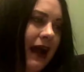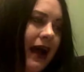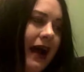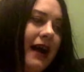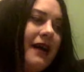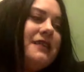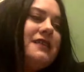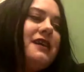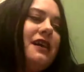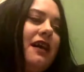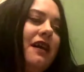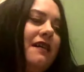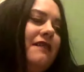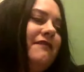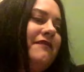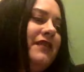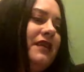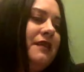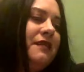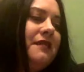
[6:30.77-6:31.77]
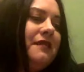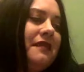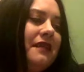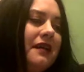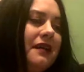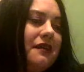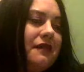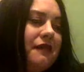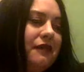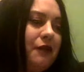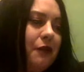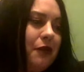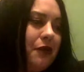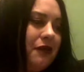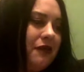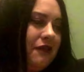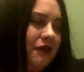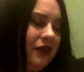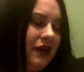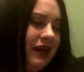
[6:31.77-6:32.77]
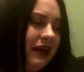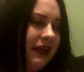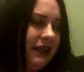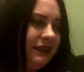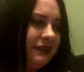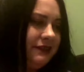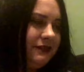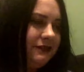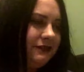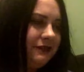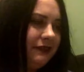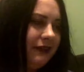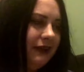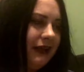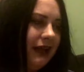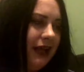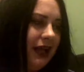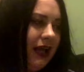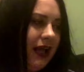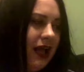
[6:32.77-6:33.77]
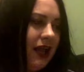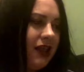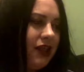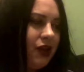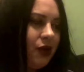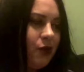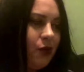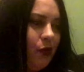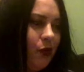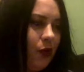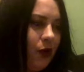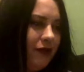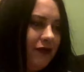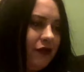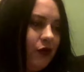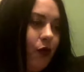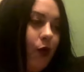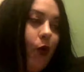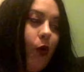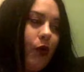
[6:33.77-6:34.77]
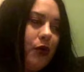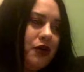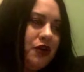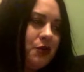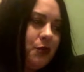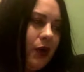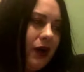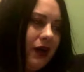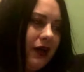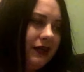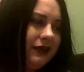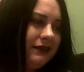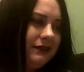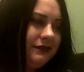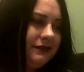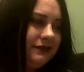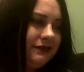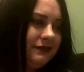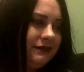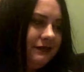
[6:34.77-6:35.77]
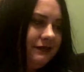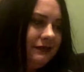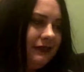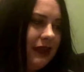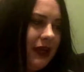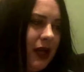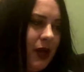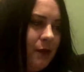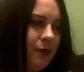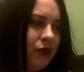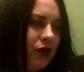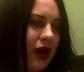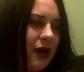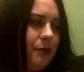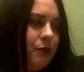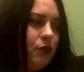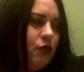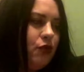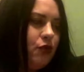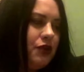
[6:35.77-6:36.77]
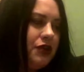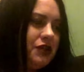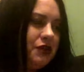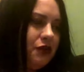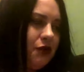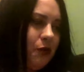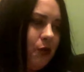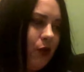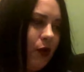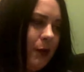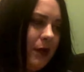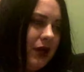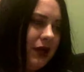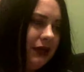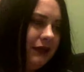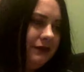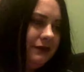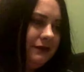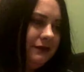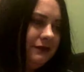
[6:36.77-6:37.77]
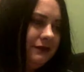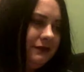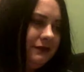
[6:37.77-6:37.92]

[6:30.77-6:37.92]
atavistic sorcery, the call of the horned one, primordial woman,